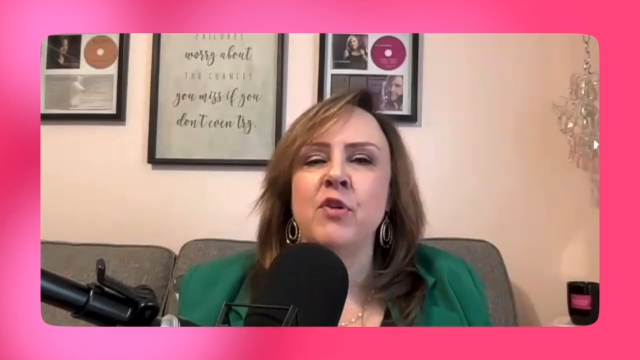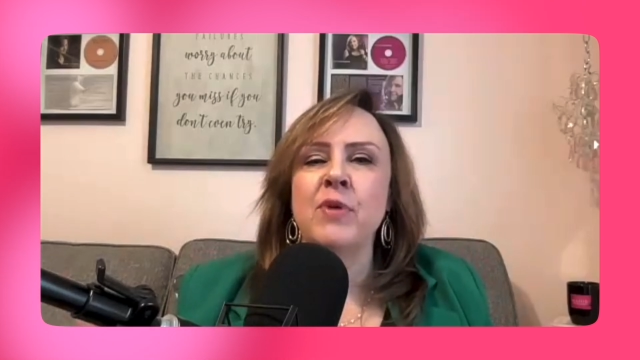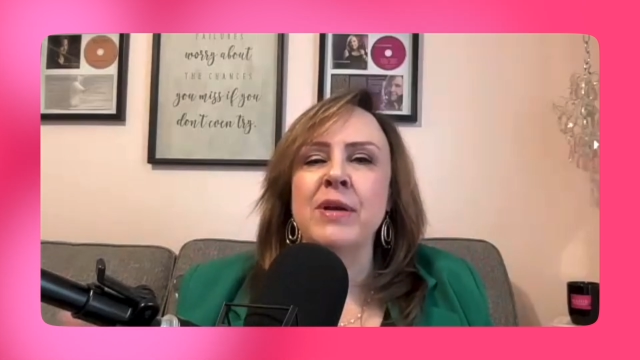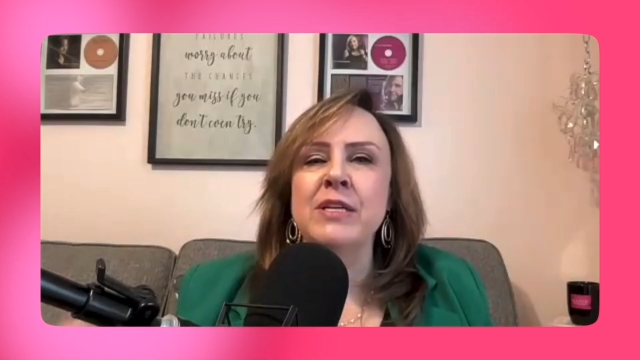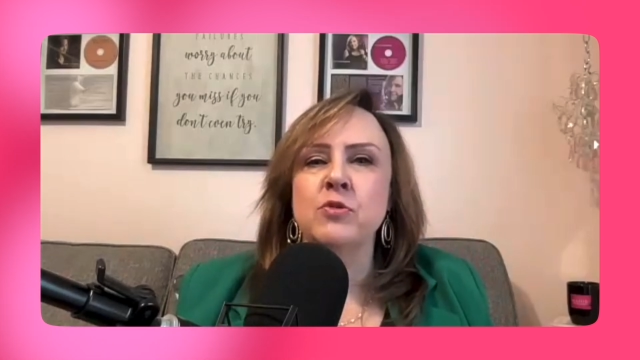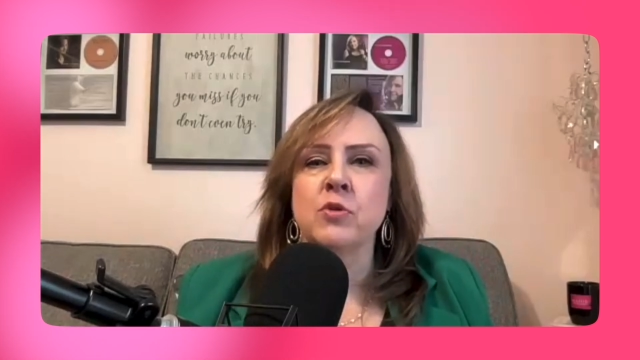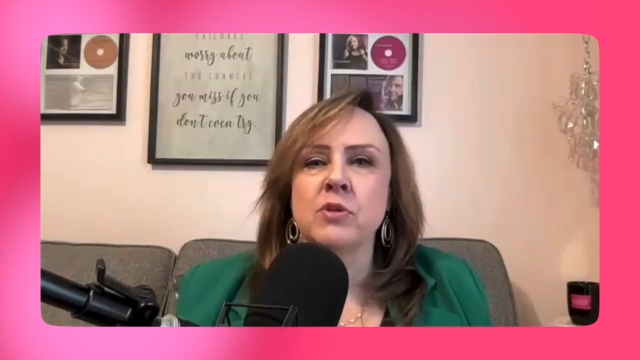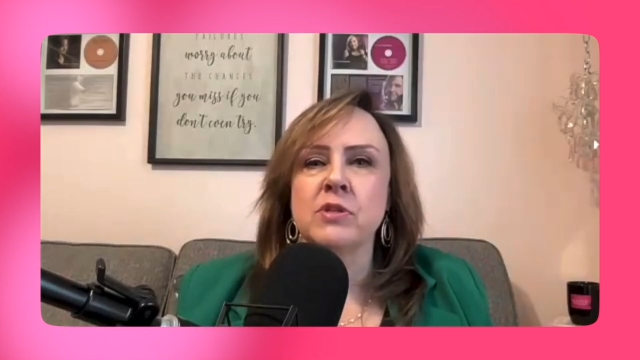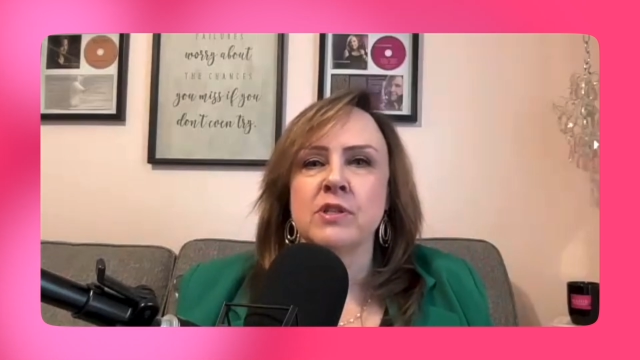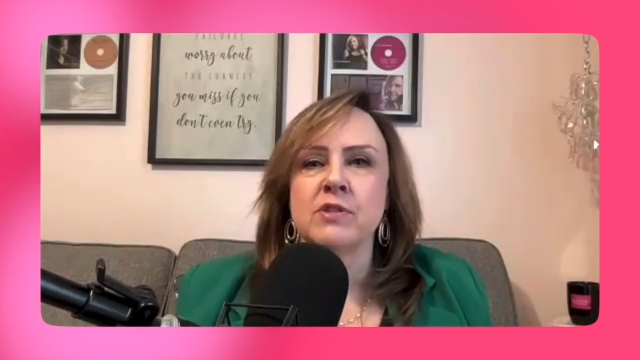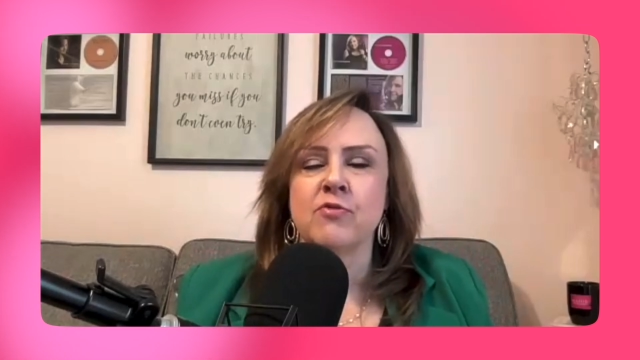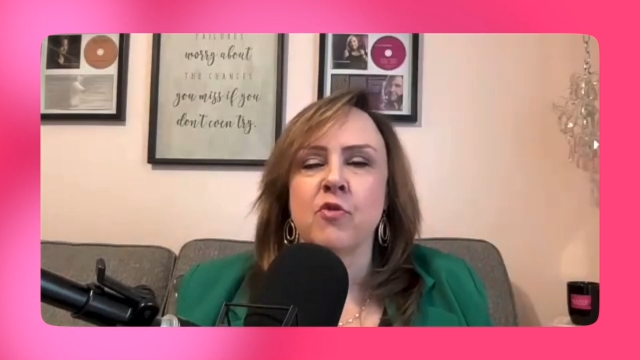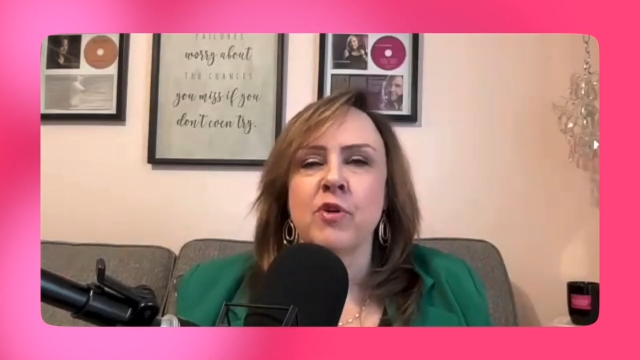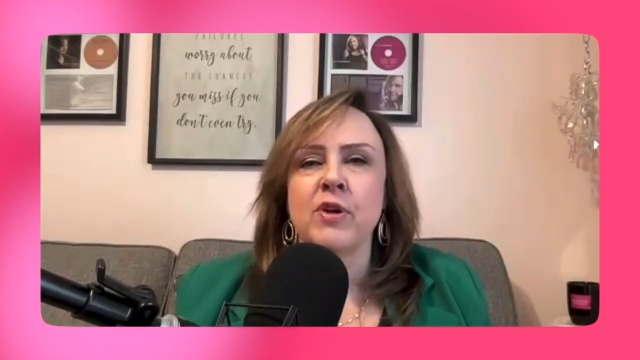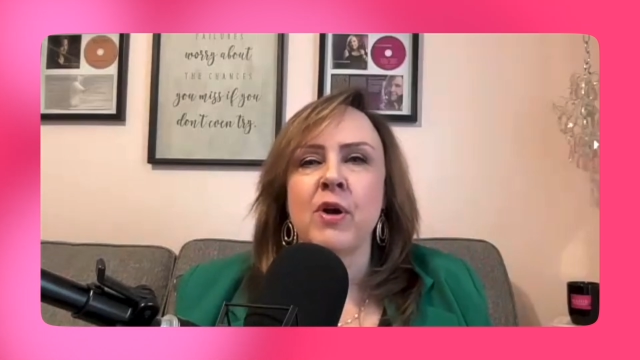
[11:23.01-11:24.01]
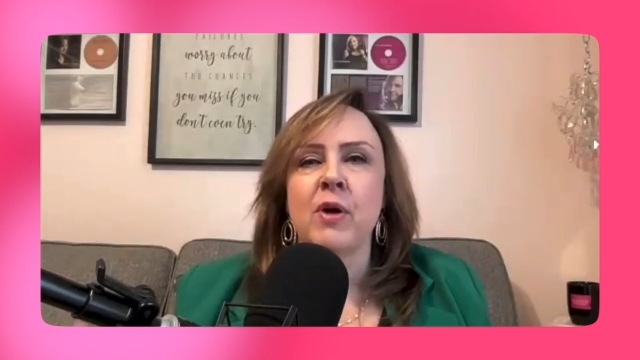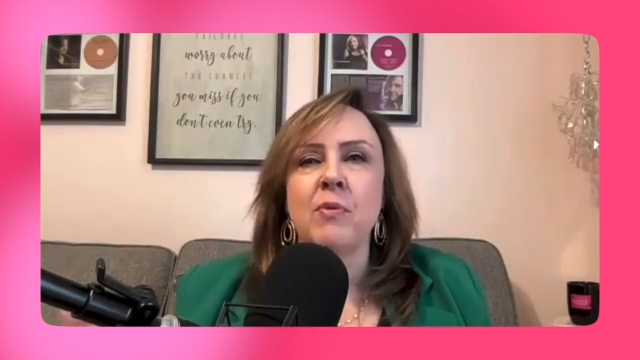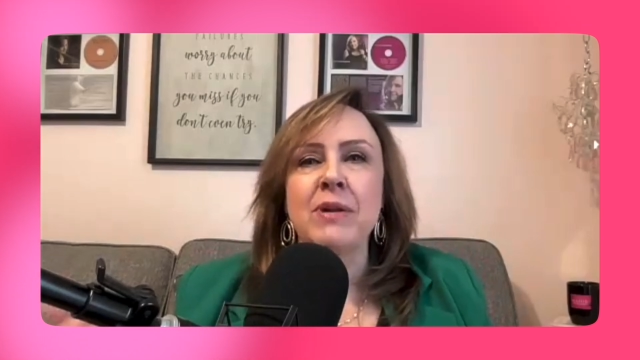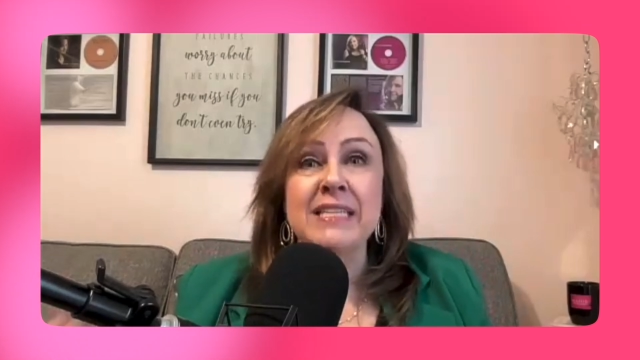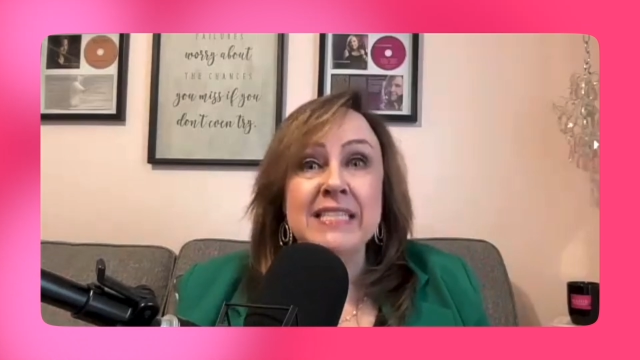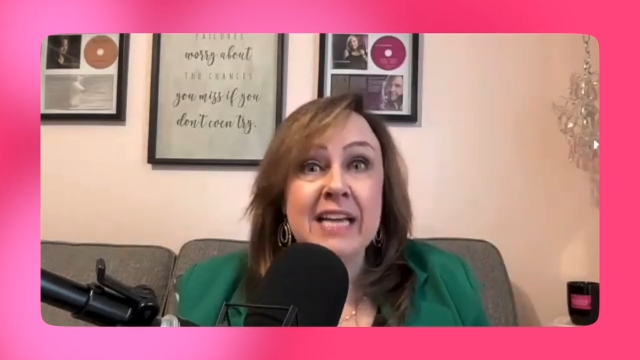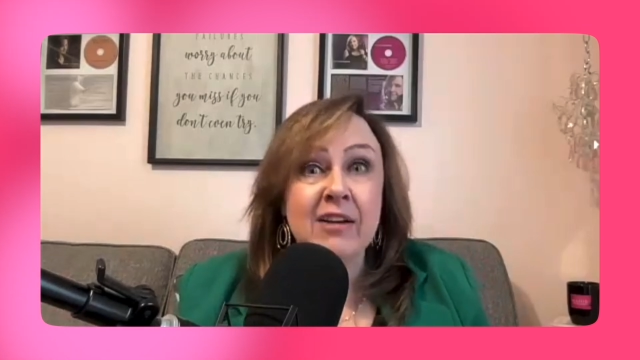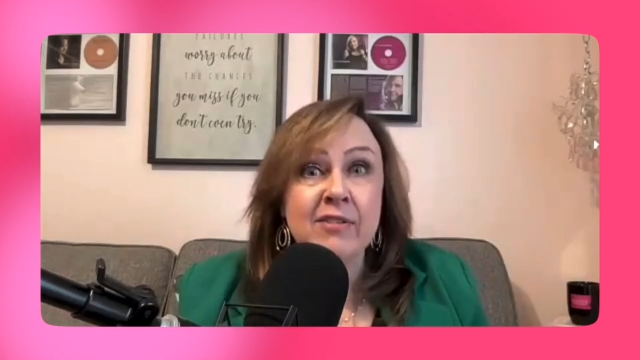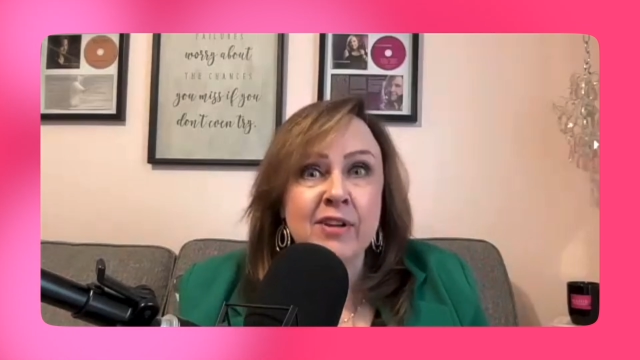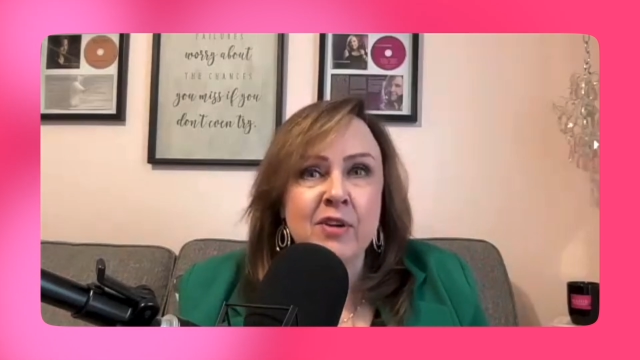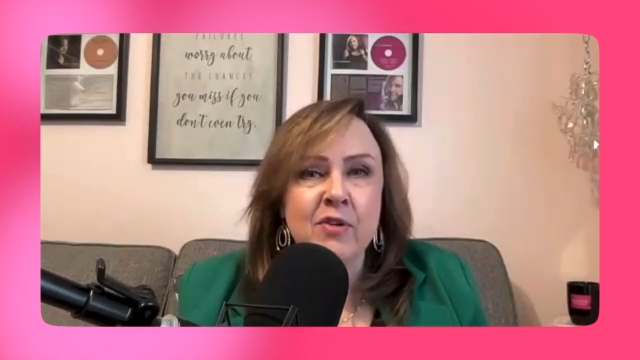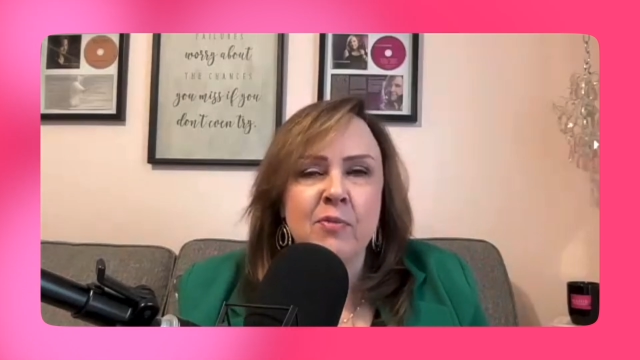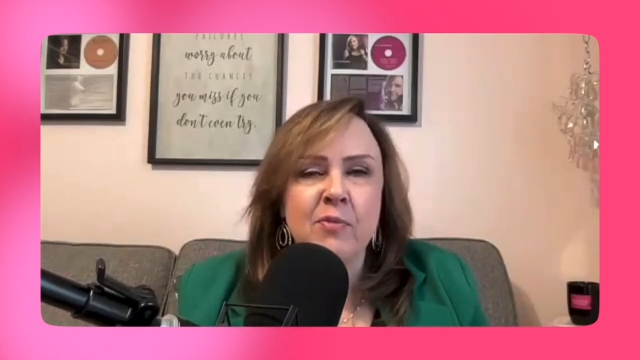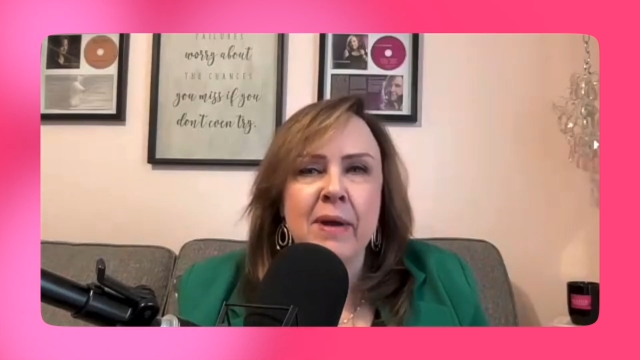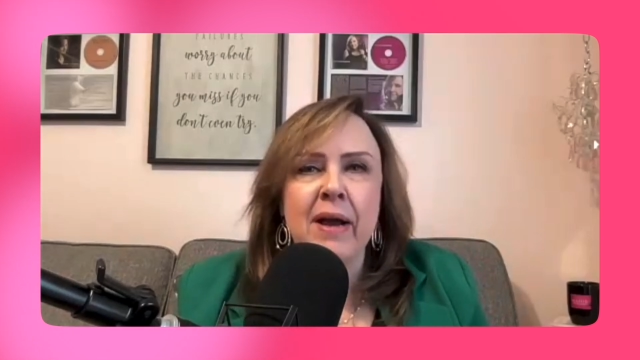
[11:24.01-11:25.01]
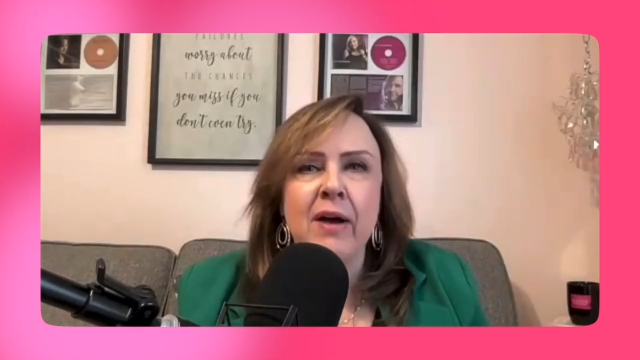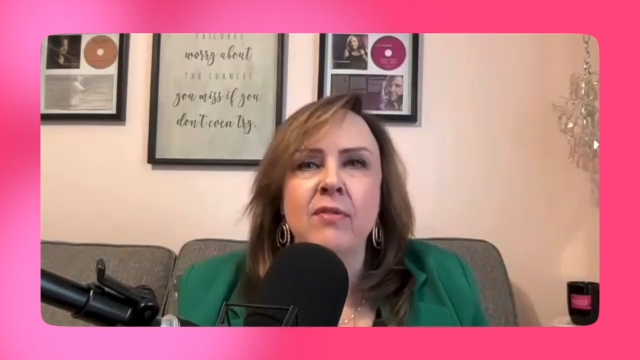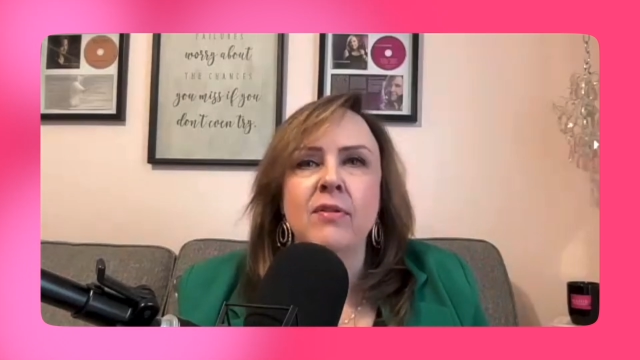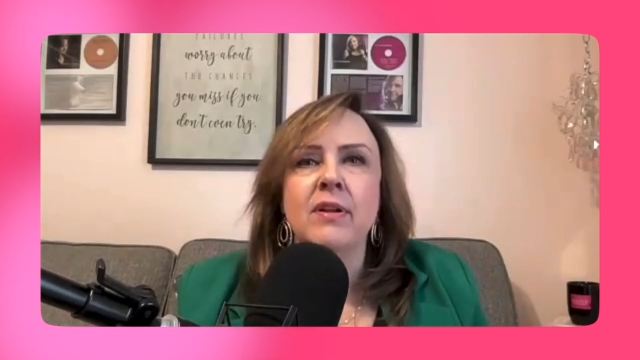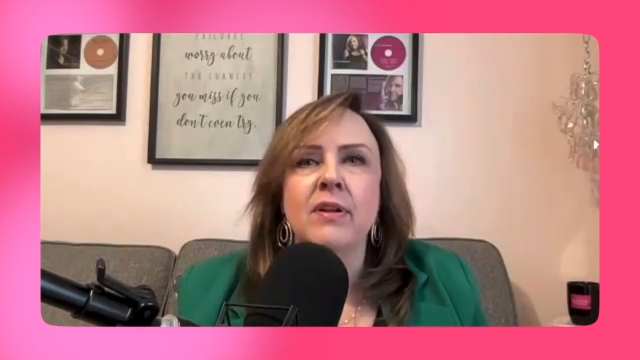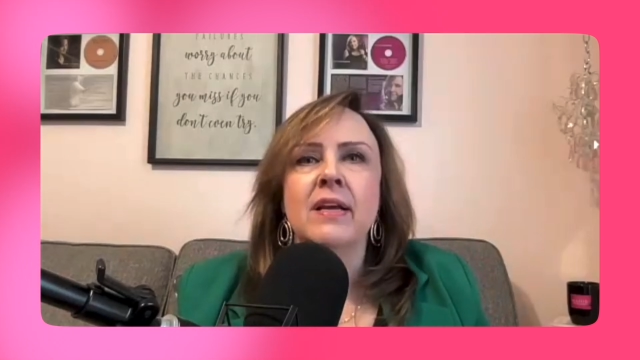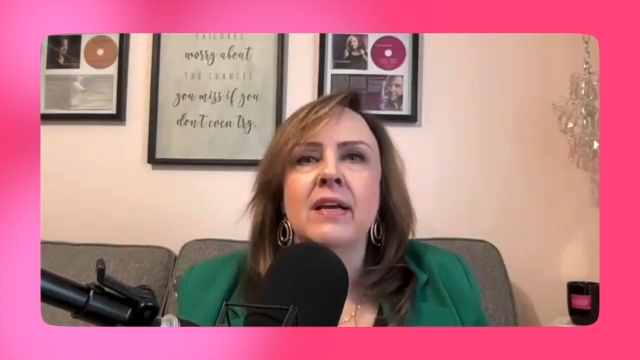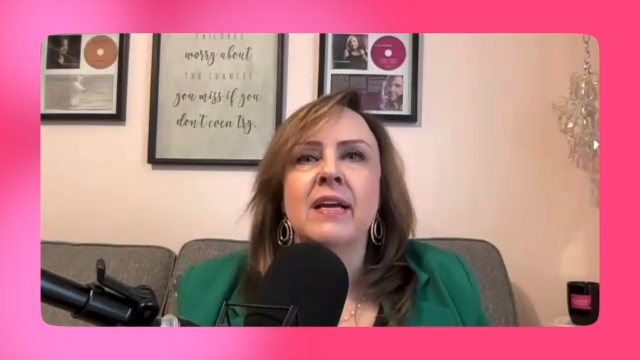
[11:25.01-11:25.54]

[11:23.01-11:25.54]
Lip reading: resources for you I want to tell you about.